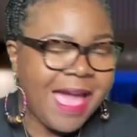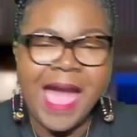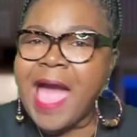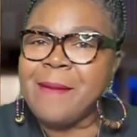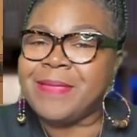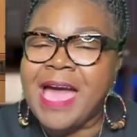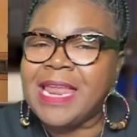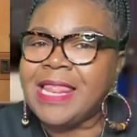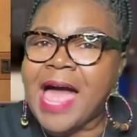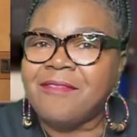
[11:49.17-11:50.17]
I'm
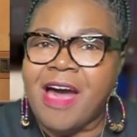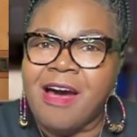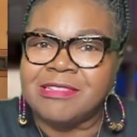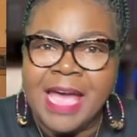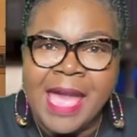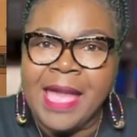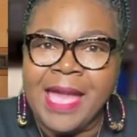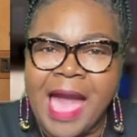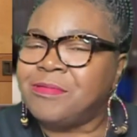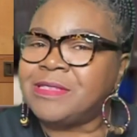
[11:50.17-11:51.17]
not live all day.
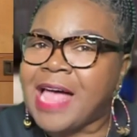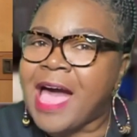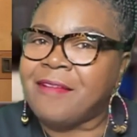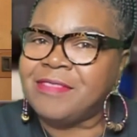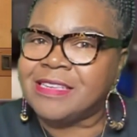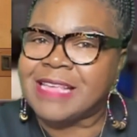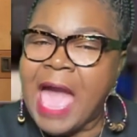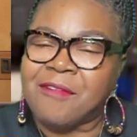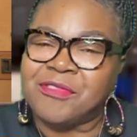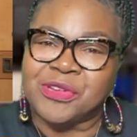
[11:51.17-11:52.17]
I was live this
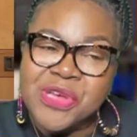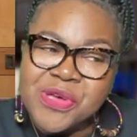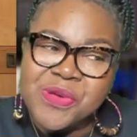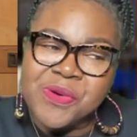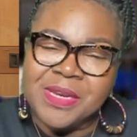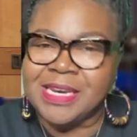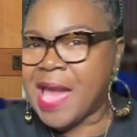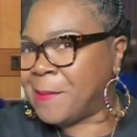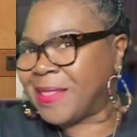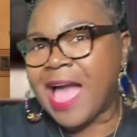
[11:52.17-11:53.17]
afternoon, and
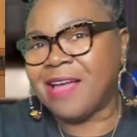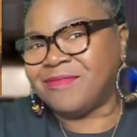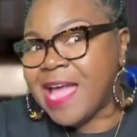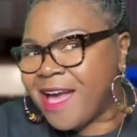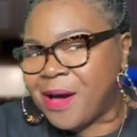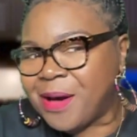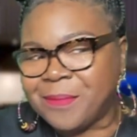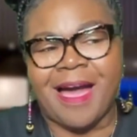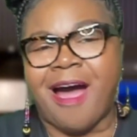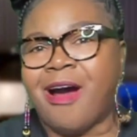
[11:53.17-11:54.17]
now I'm live now.
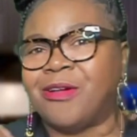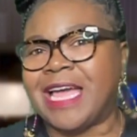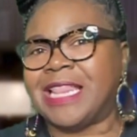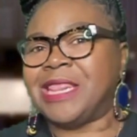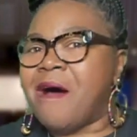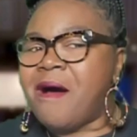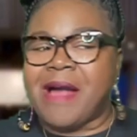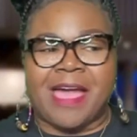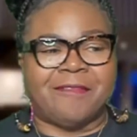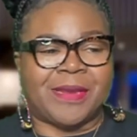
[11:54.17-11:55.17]
But all day long,
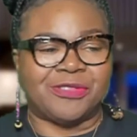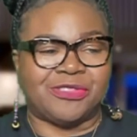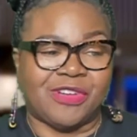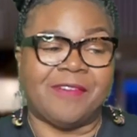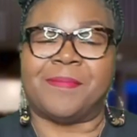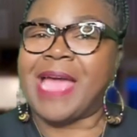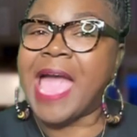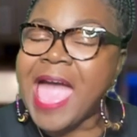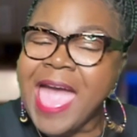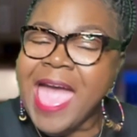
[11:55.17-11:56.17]
I have been on Straight from the
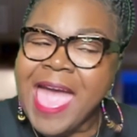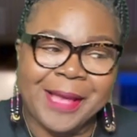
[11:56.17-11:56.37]
A.